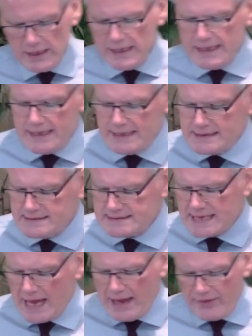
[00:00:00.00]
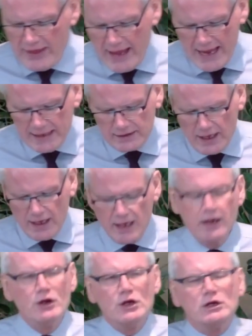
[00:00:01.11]
is that,
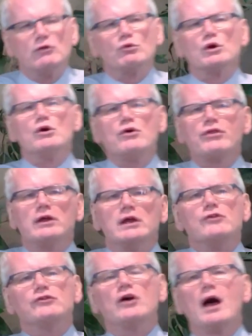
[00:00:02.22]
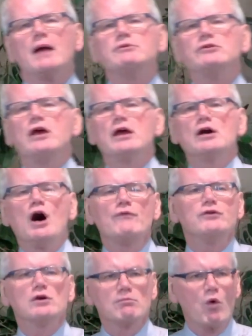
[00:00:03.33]
Ruth, it's time to take off
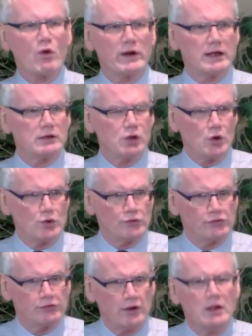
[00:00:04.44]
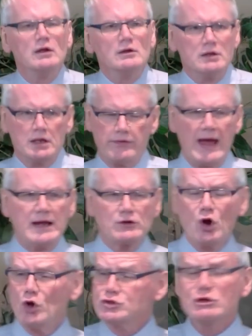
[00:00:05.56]
your mourning clothes. In that
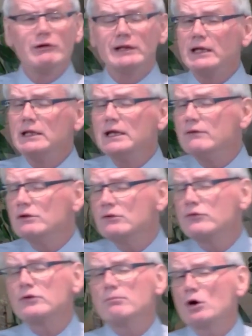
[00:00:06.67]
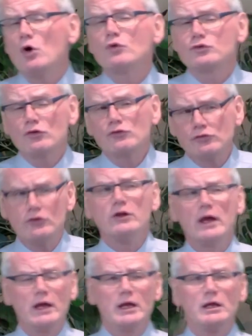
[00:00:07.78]
culture, and in even some cultures
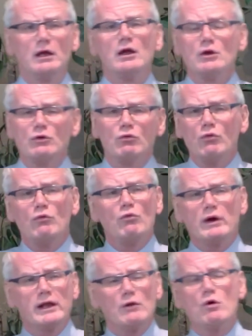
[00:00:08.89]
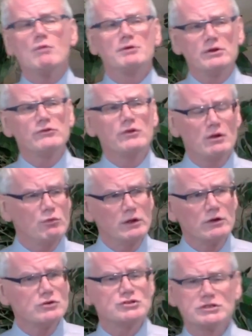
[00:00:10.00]
today, when a woman is a
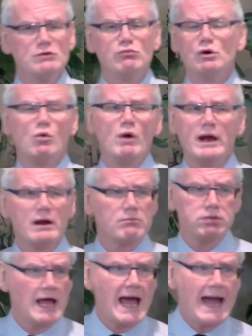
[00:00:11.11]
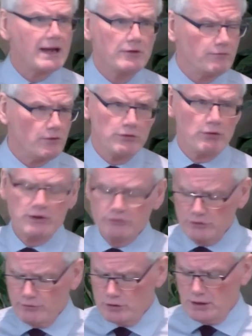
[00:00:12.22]
widow, she will wear black for the rest
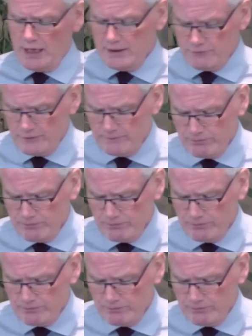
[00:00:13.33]
of her life.